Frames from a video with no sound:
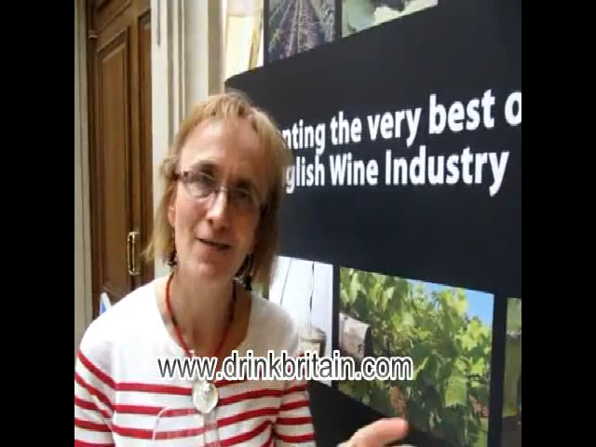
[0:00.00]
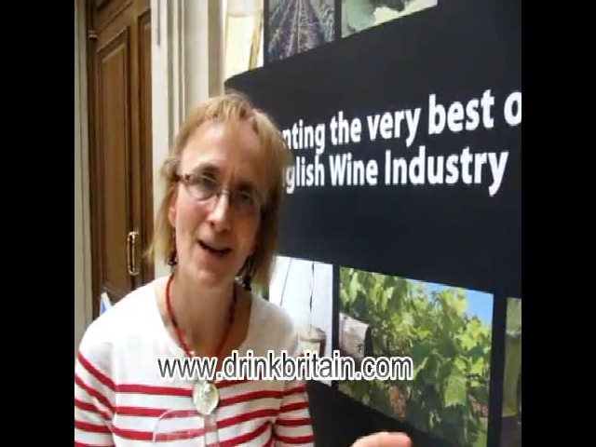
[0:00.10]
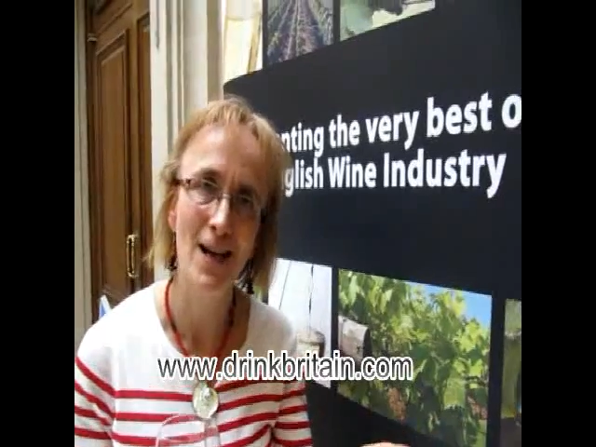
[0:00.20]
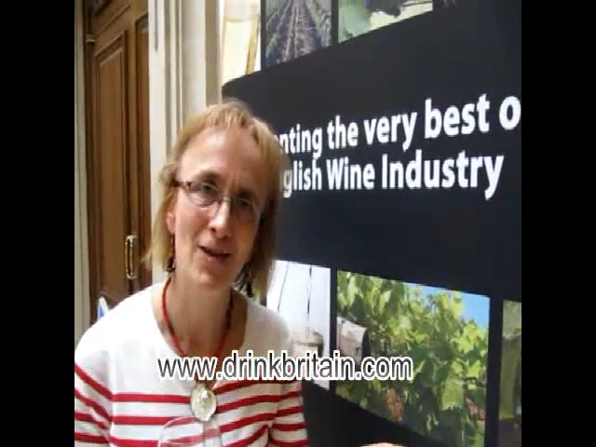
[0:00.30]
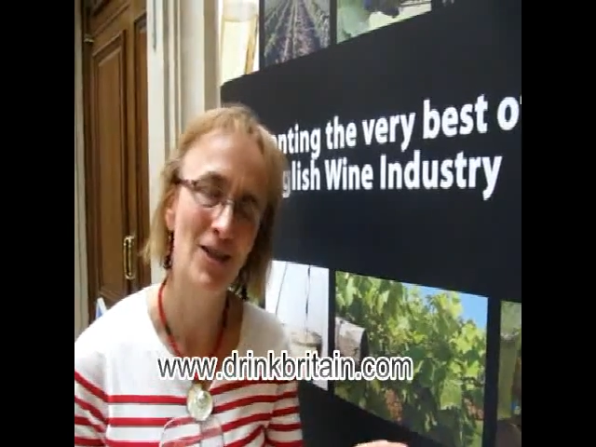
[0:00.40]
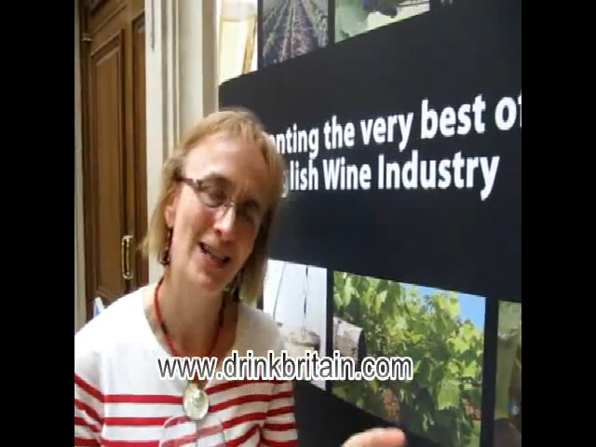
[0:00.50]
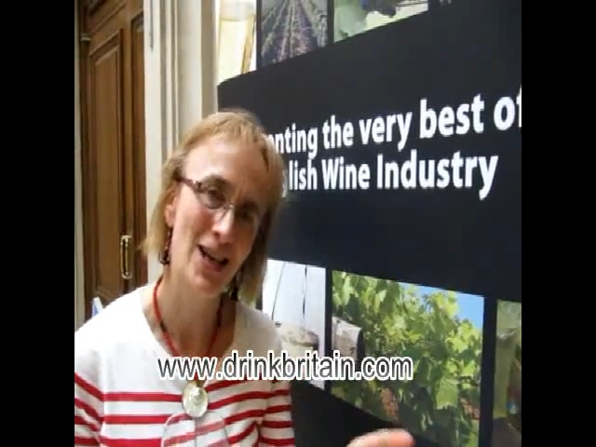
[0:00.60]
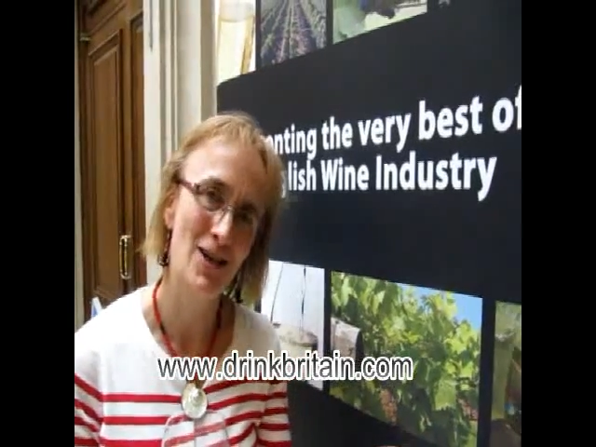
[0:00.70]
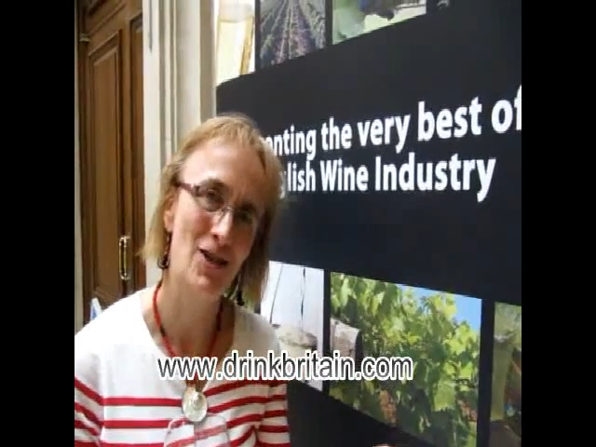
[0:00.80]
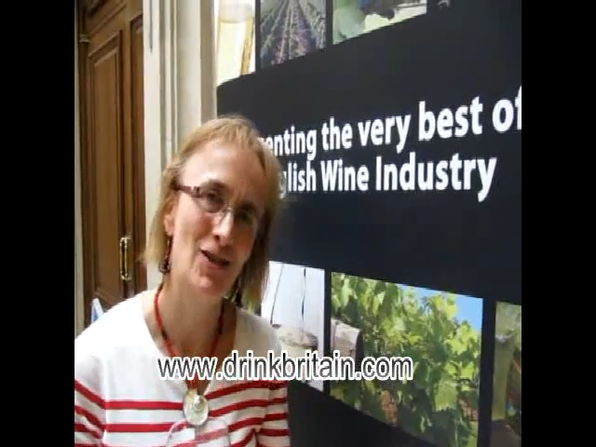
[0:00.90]
around the
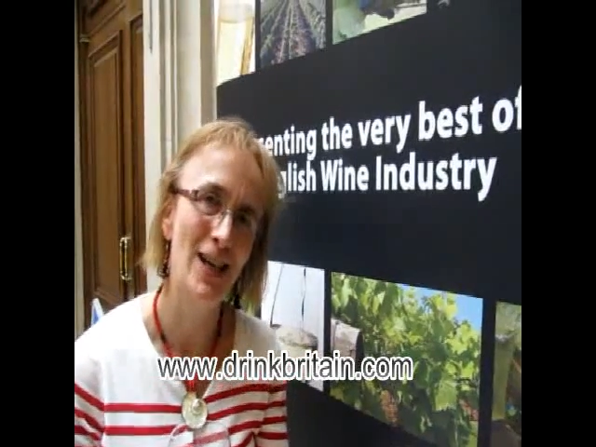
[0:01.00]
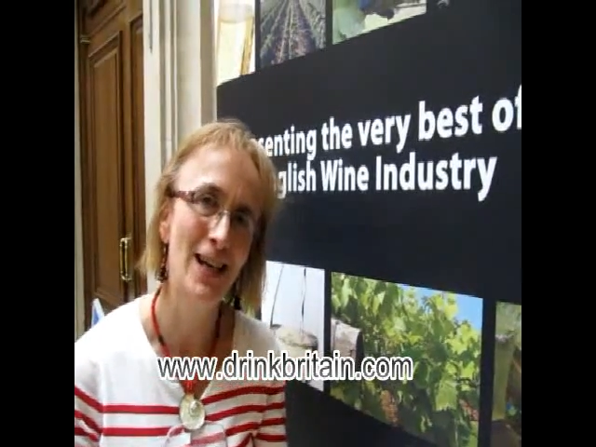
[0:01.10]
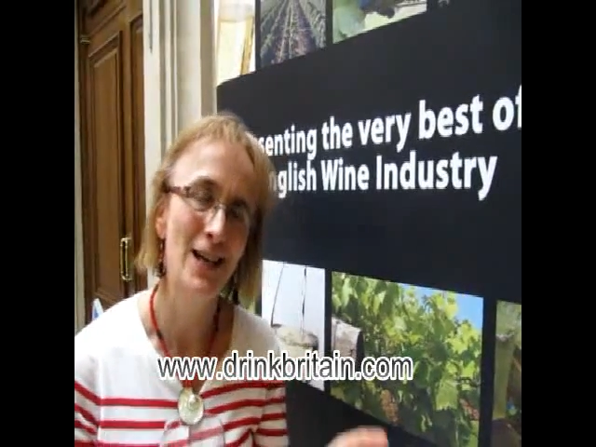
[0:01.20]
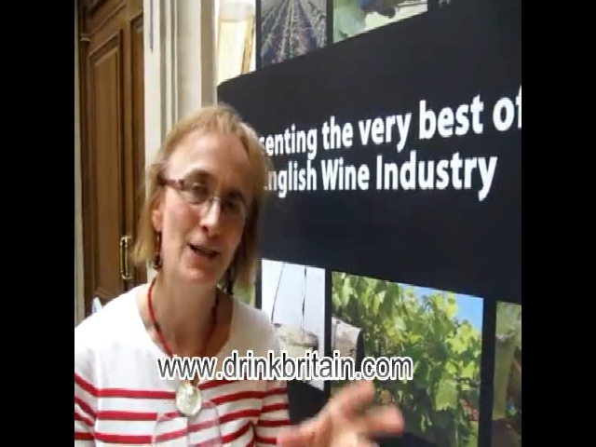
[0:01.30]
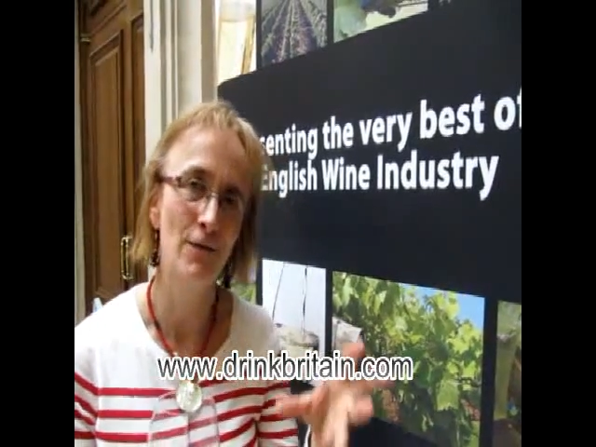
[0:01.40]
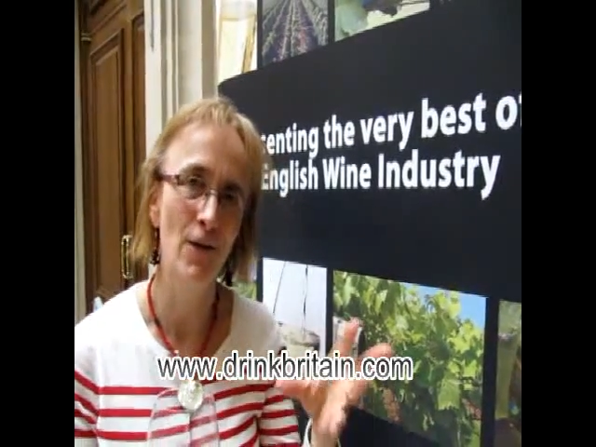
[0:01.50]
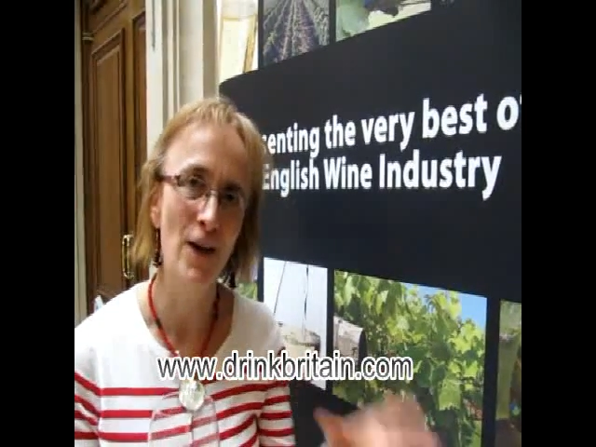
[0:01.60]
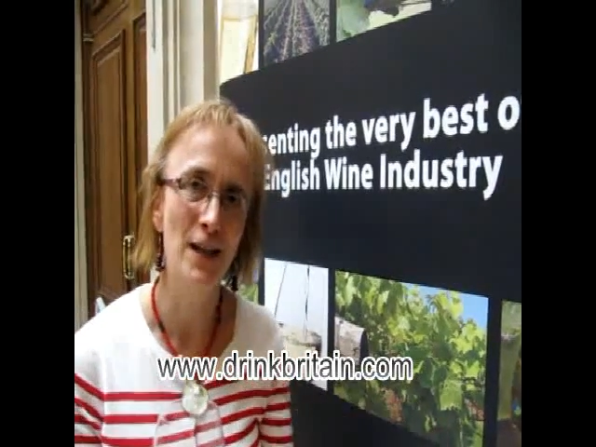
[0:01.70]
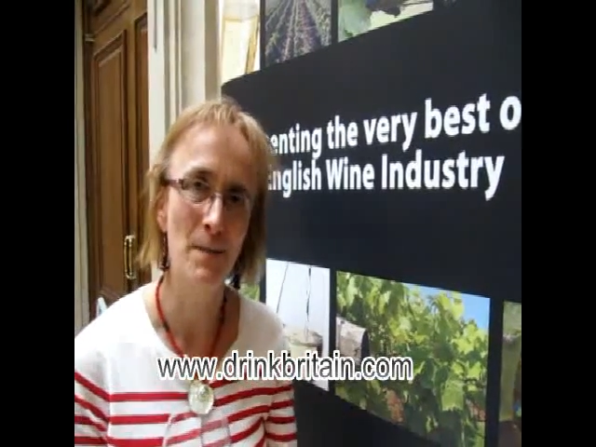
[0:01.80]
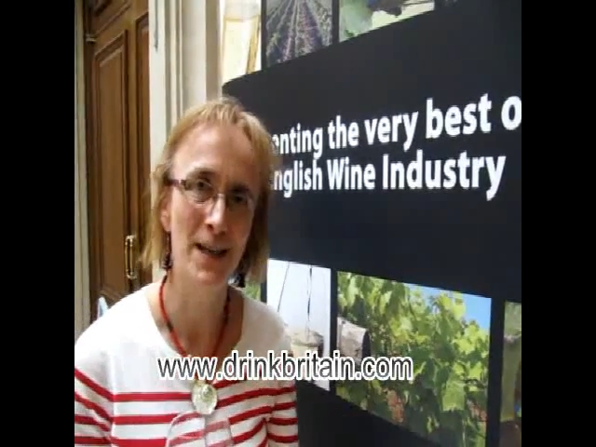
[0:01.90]
country to
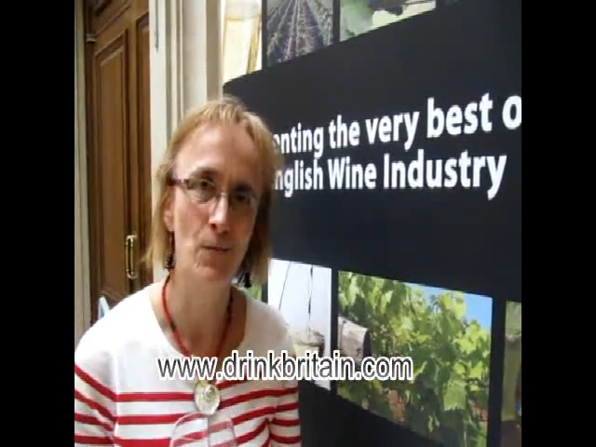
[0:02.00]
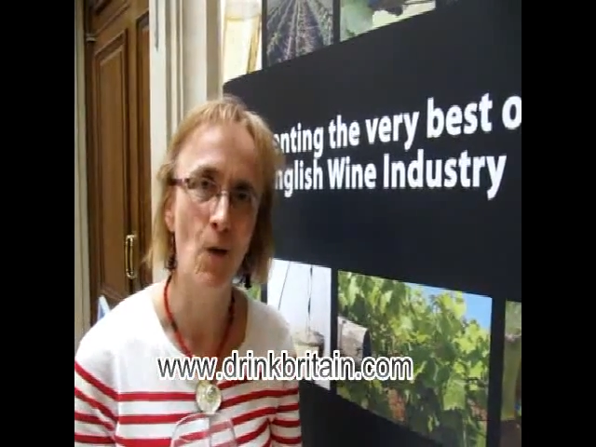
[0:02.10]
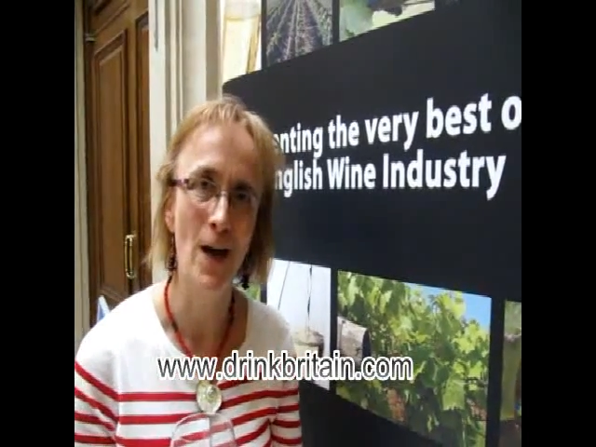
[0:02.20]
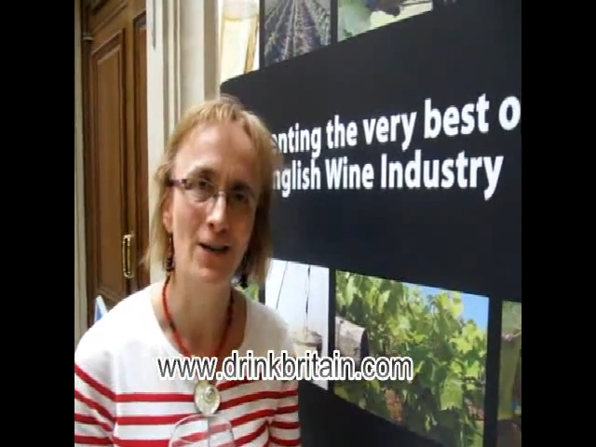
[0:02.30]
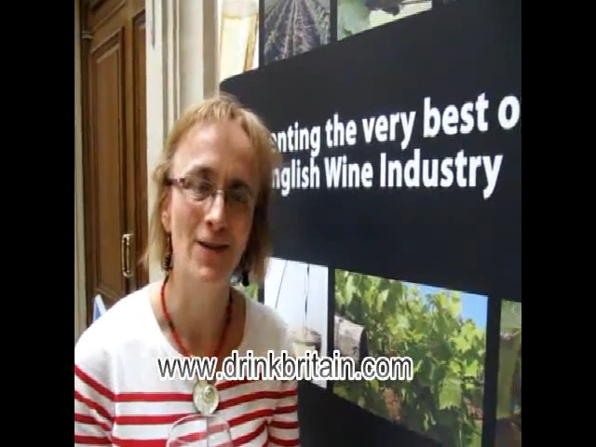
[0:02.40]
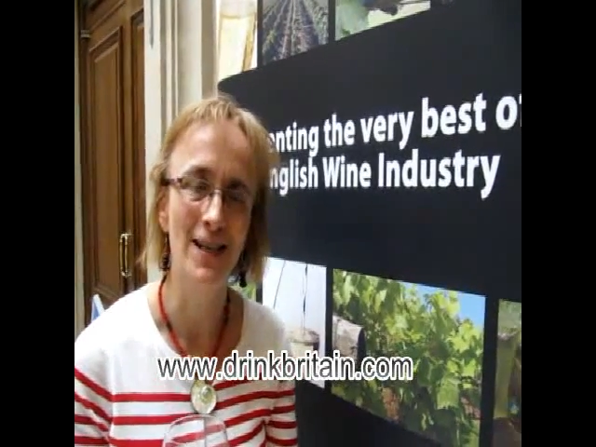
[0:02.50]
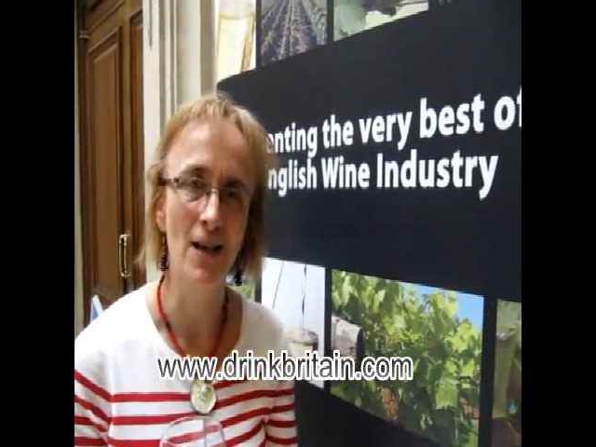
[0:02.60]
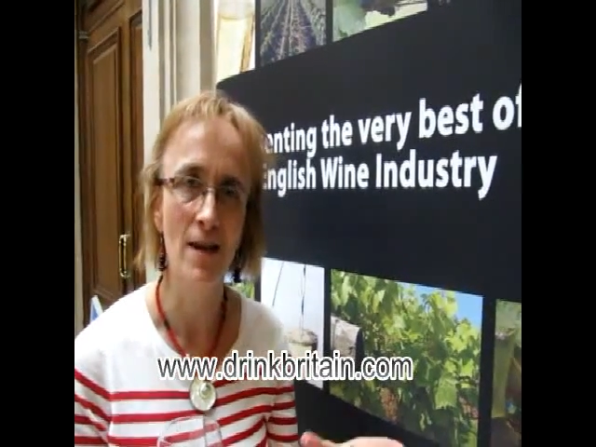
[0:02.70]
find the best wineries,